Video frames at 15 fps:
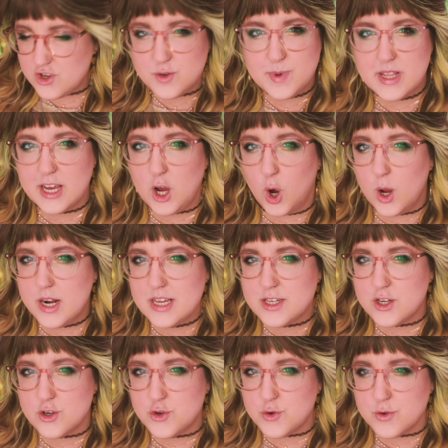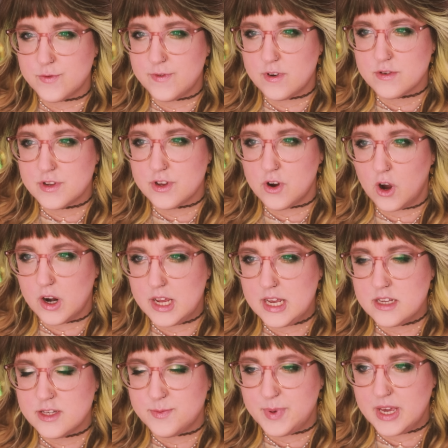just be like honest and truthful to their audience